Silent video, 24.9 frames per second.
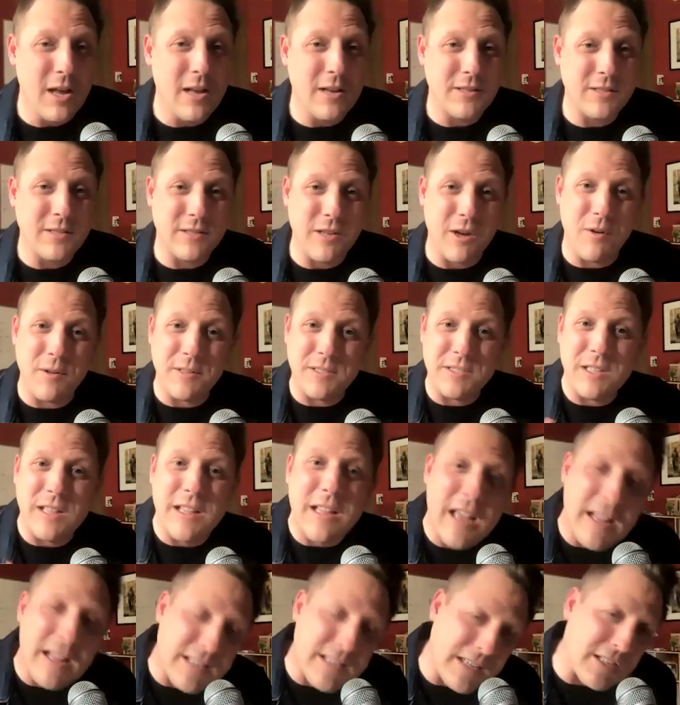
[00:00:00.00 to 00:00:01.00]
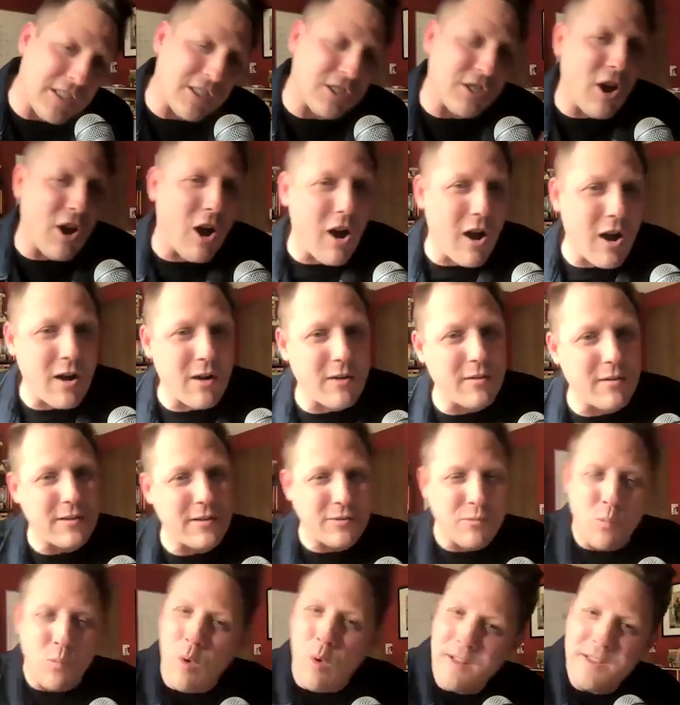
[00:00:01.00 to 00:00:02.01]
So it's it's a star.
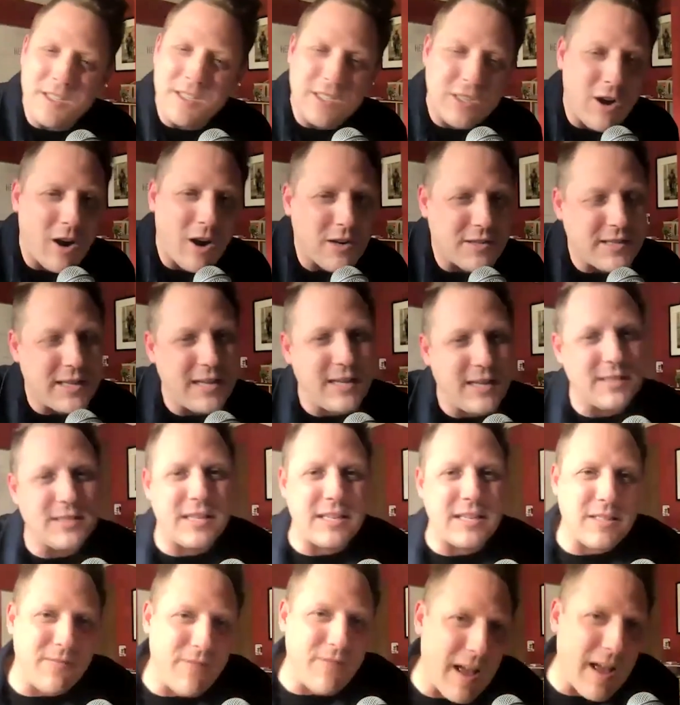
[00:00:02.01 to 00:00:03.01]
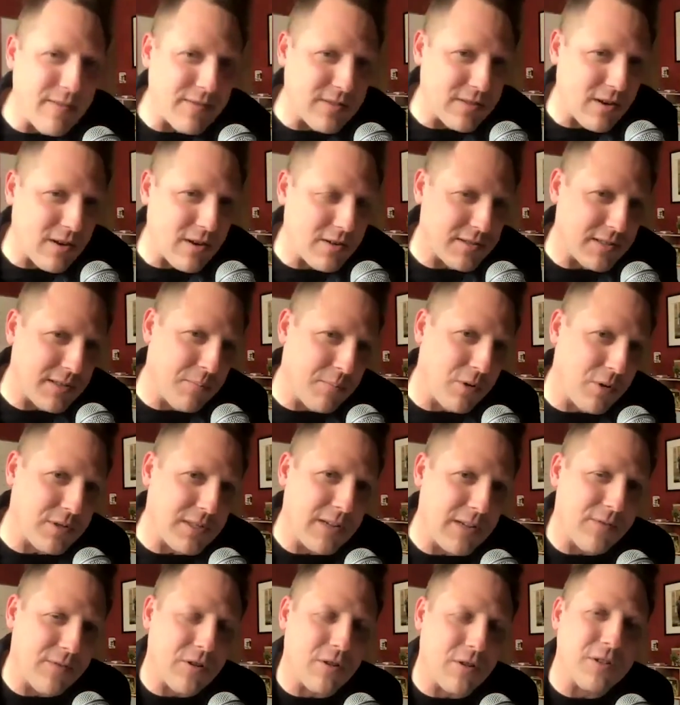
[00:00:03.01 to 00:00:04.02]
One star is the easiest. Five star is the most
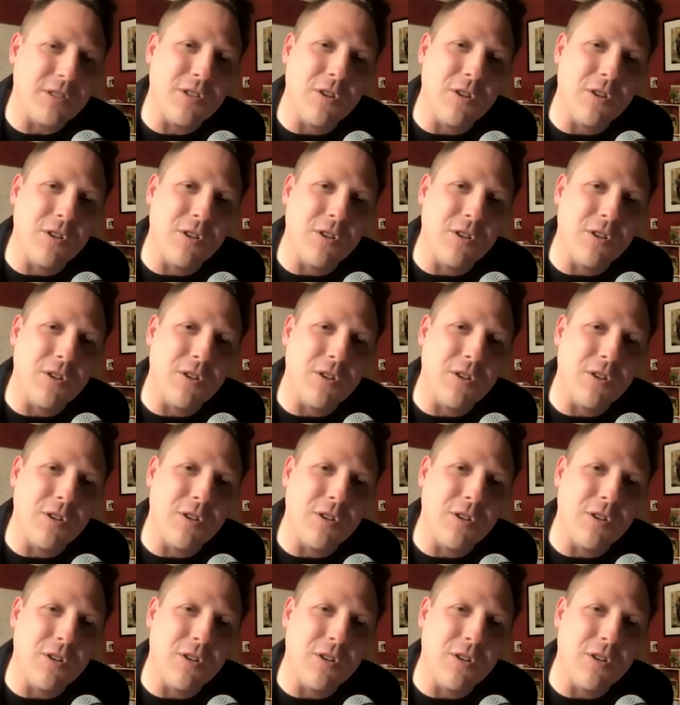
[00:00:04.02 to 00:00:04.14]
difficult.